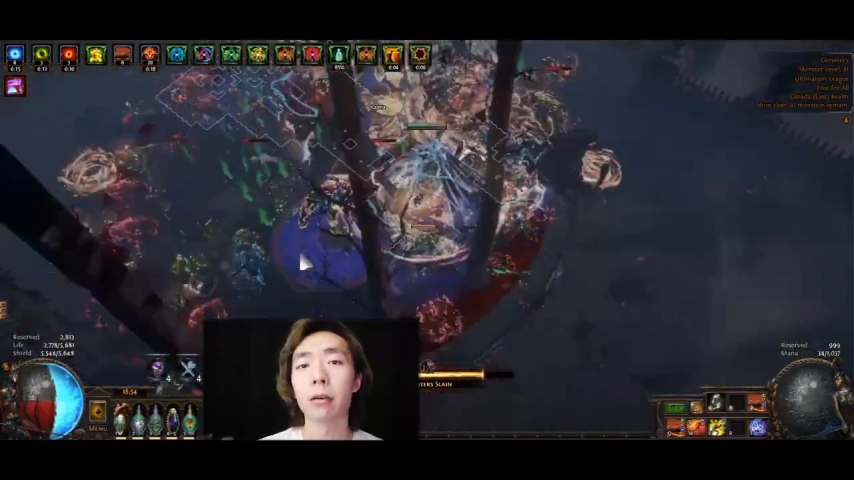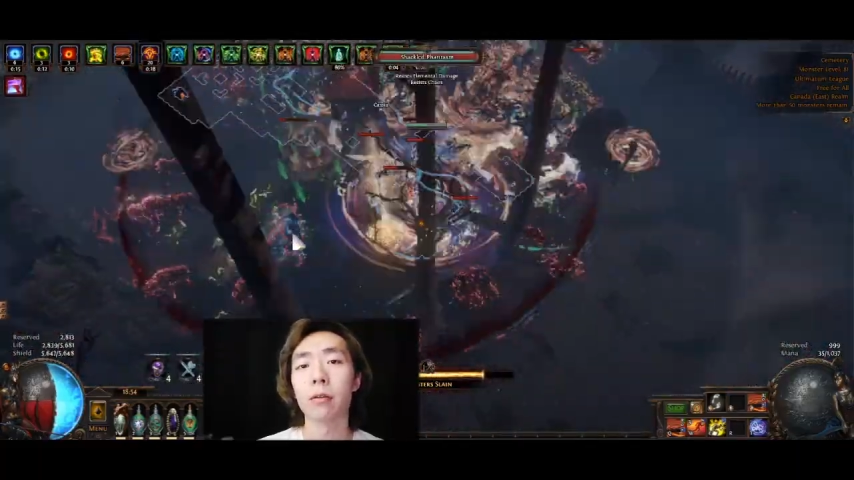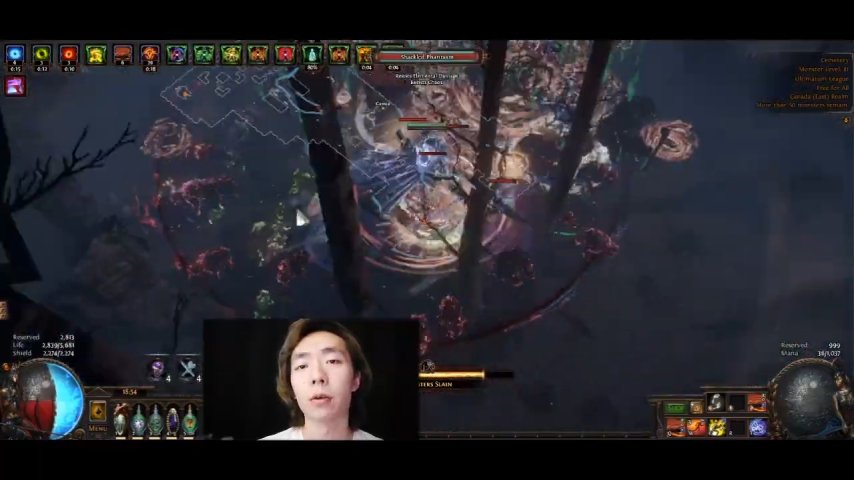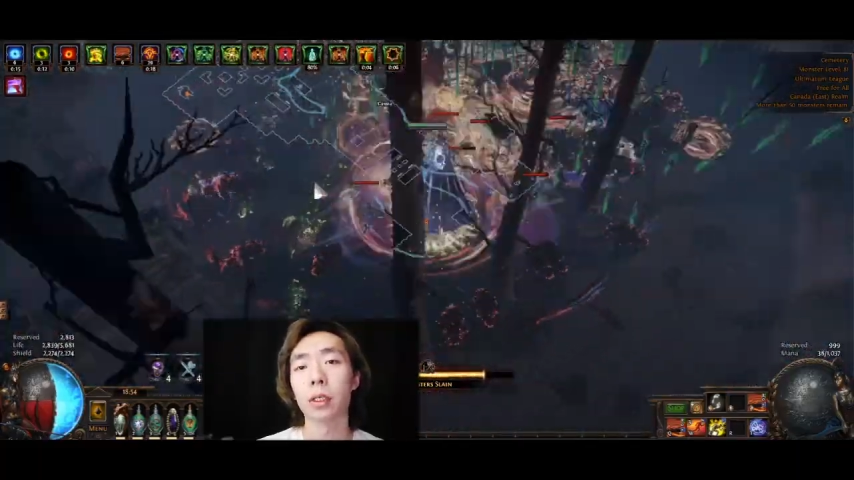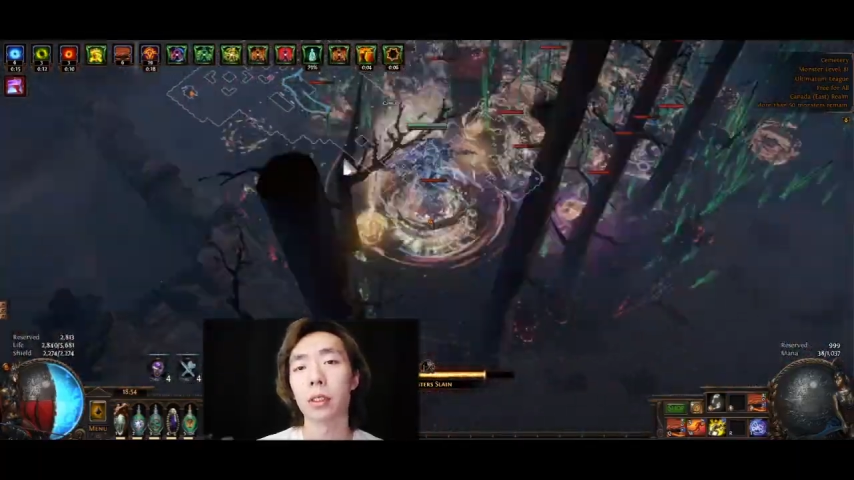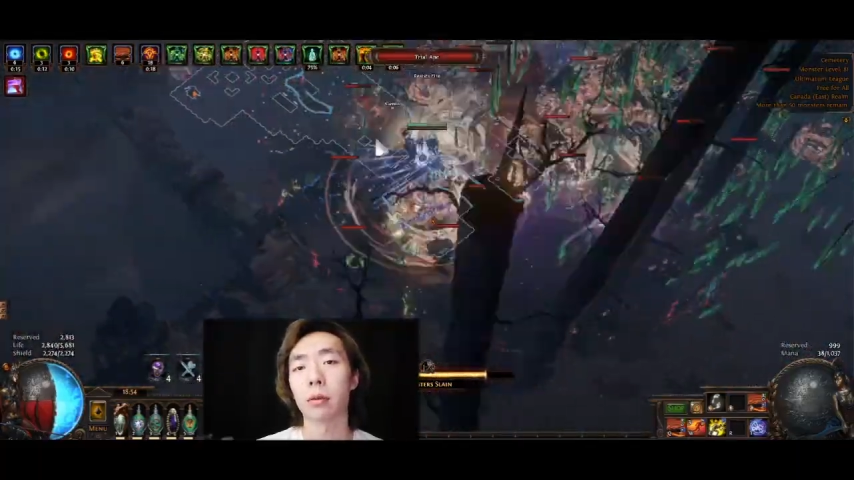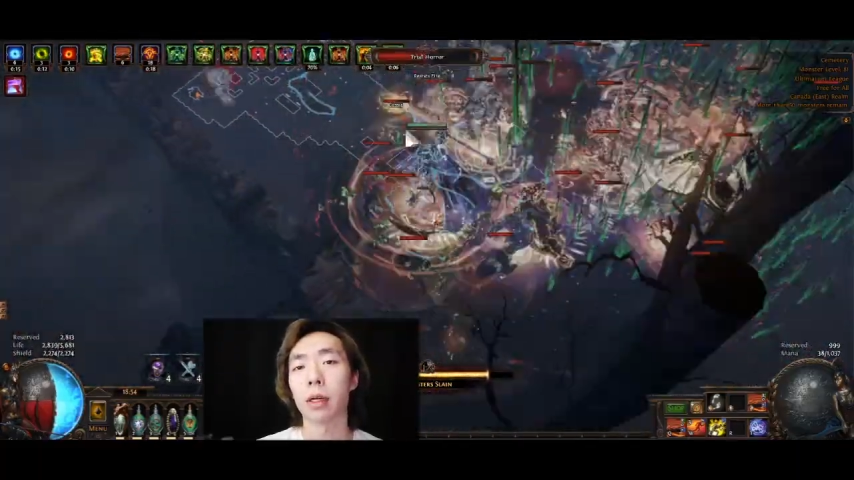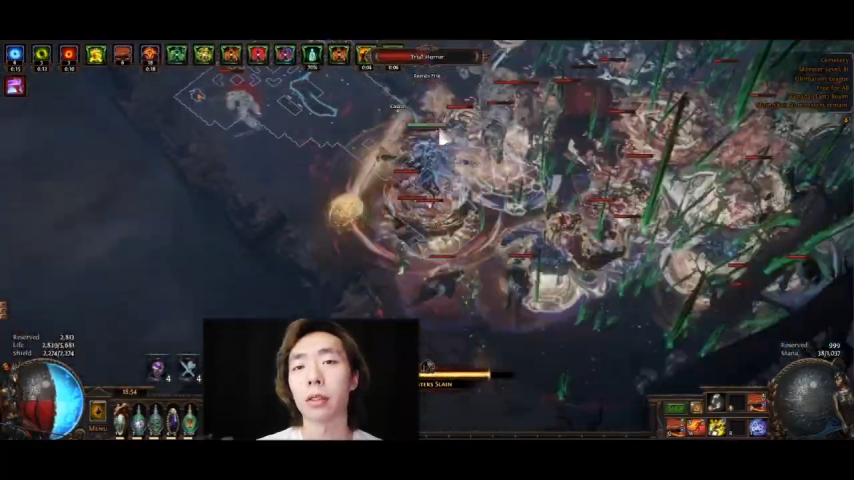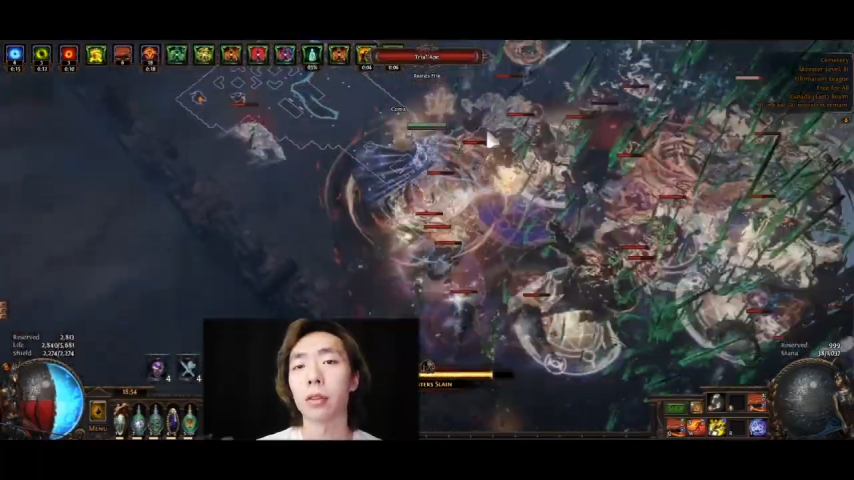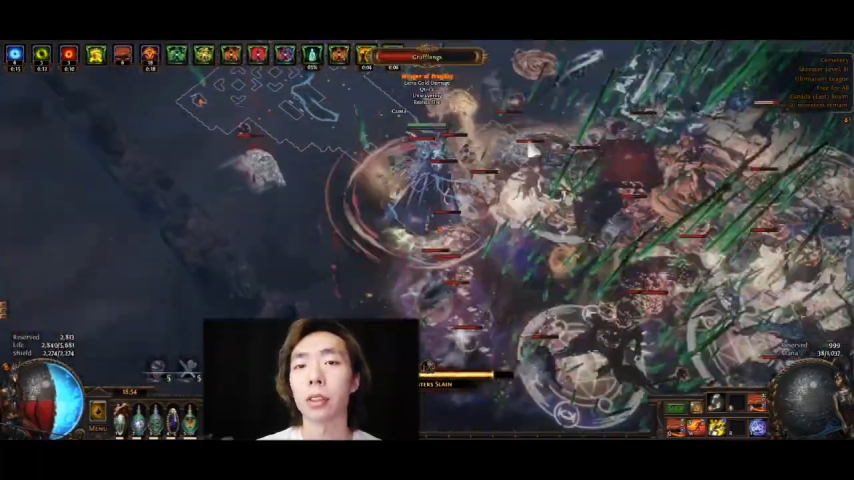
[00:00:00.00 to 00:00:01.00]
focused
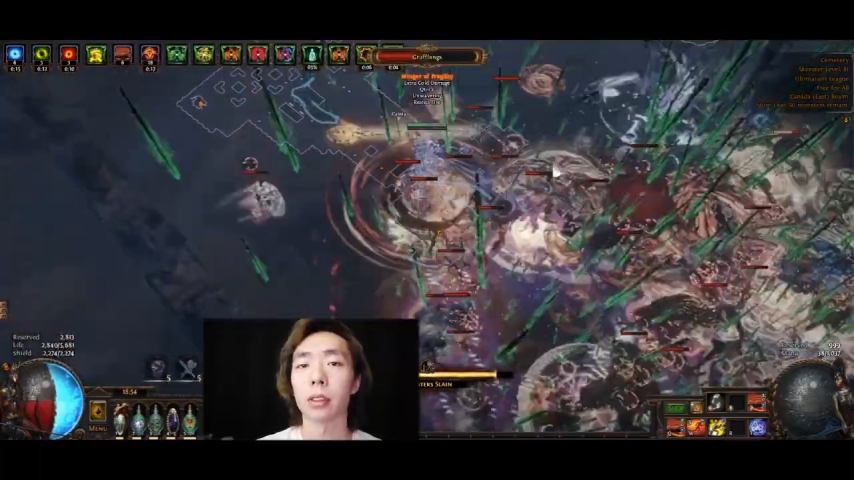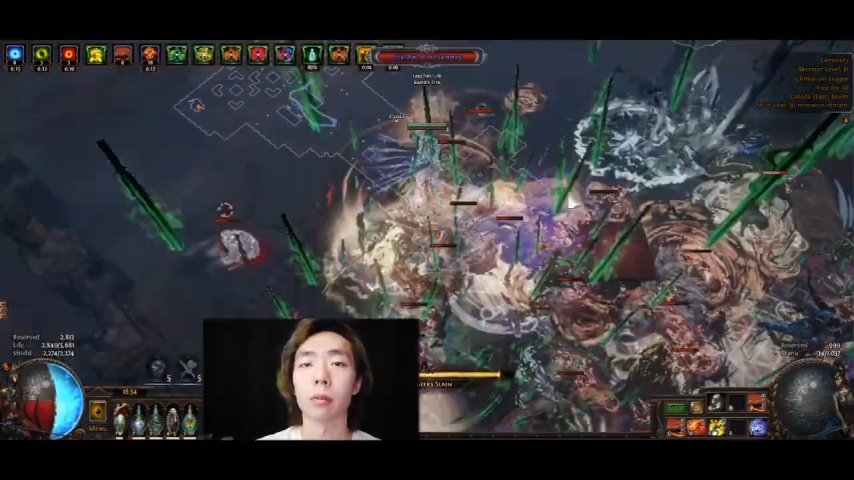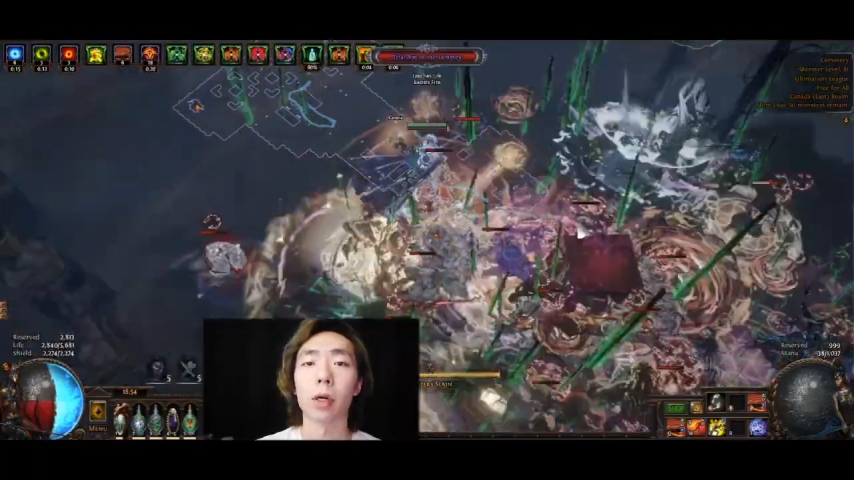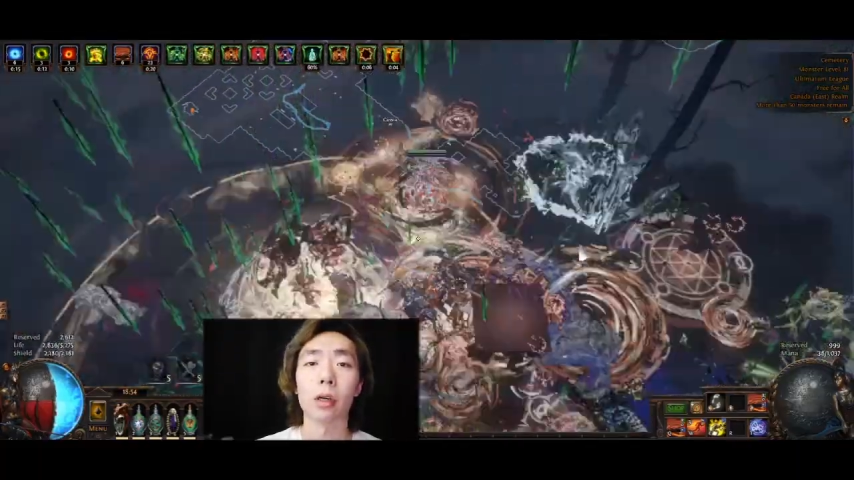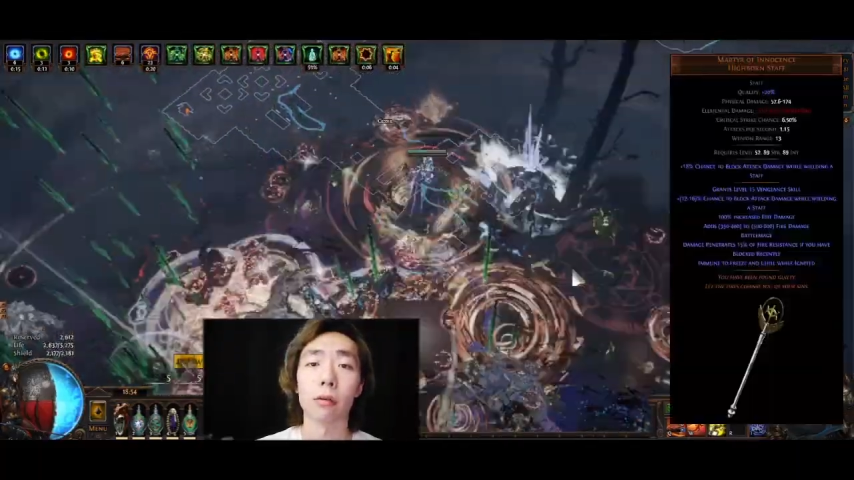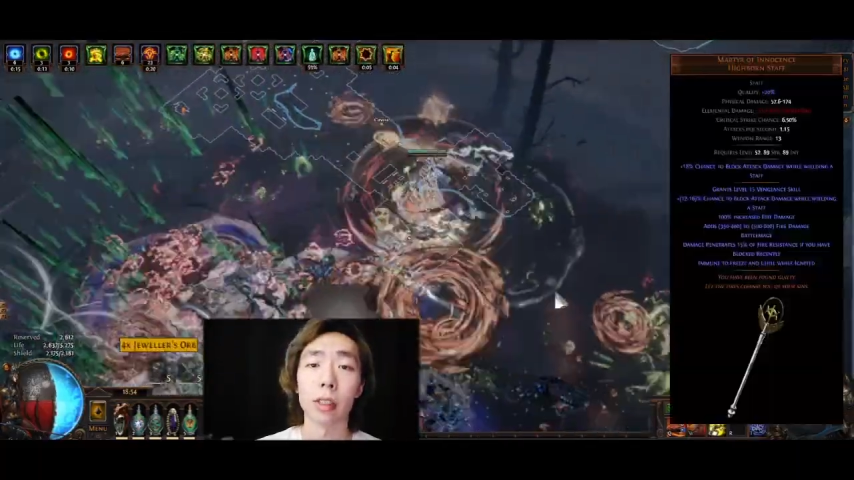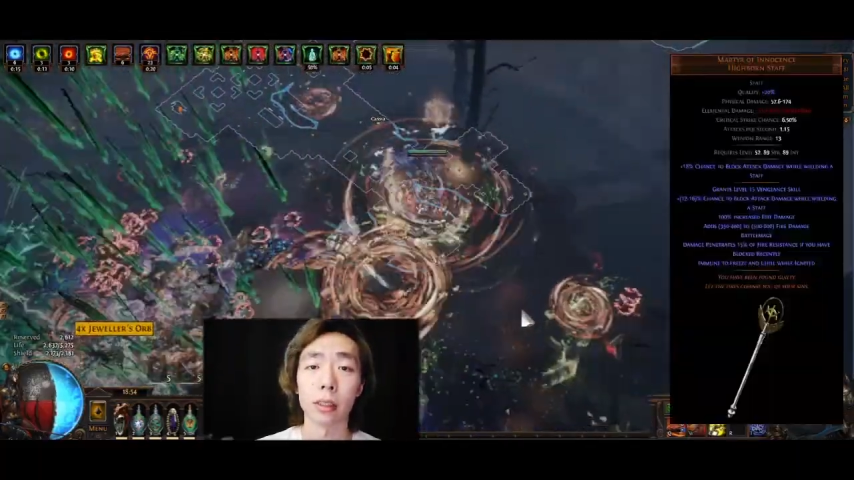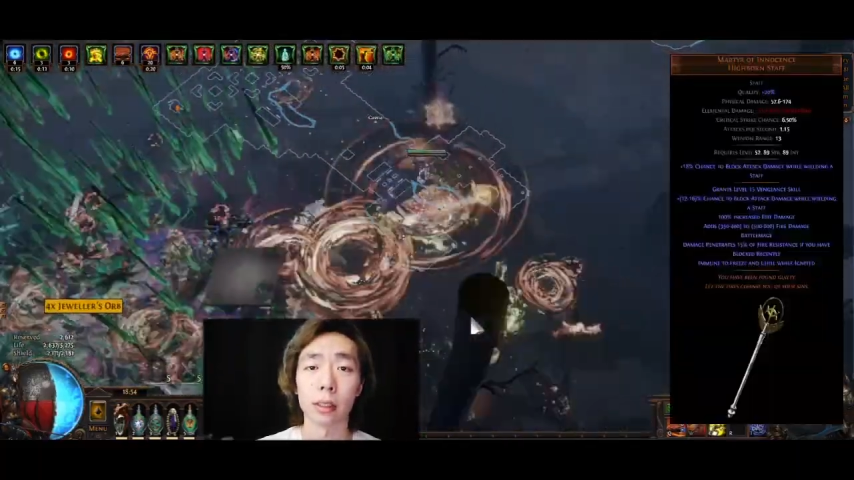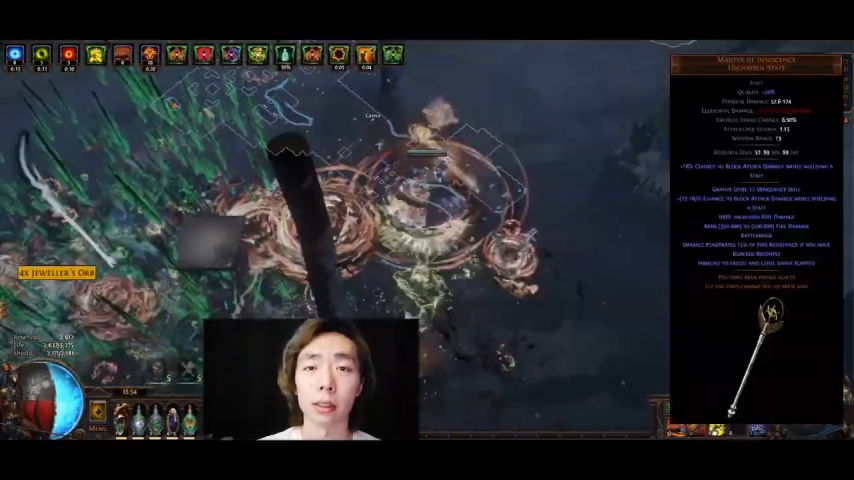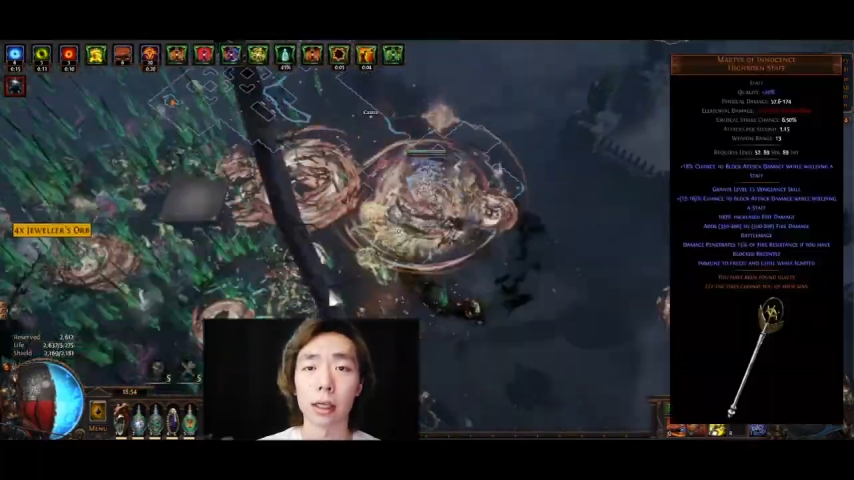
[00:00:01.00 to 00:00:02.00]
around using the Martyr of
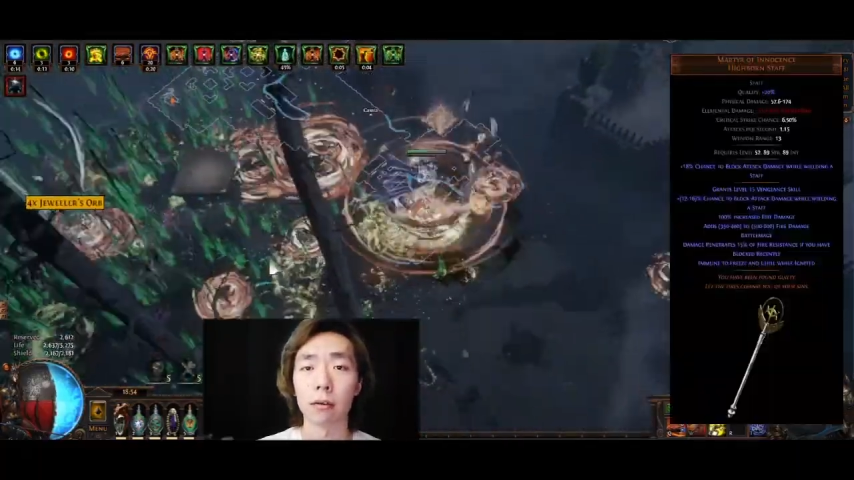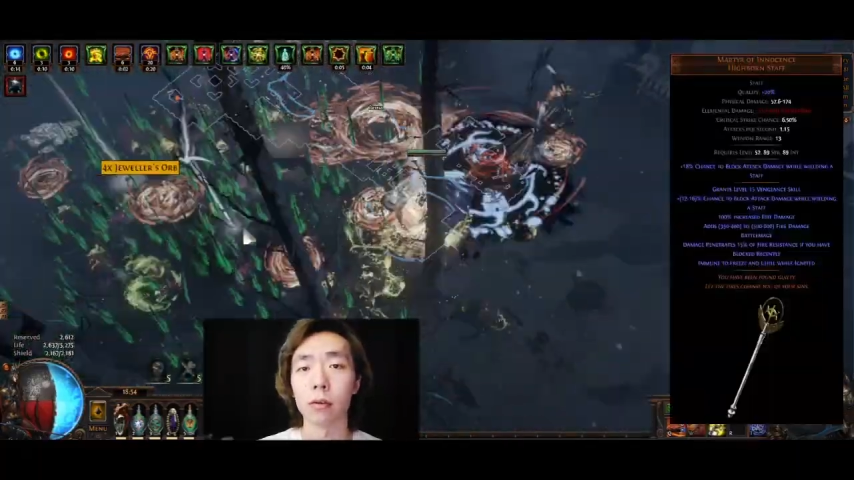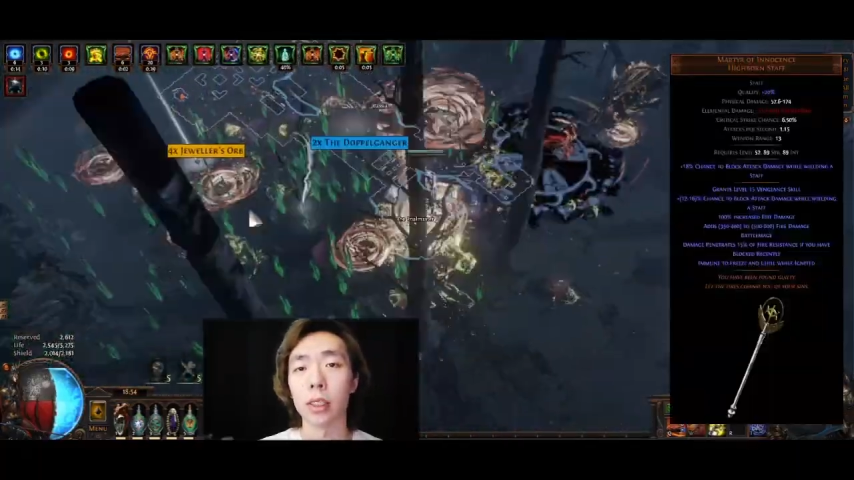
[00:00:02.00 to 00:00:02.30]
Innocence staff,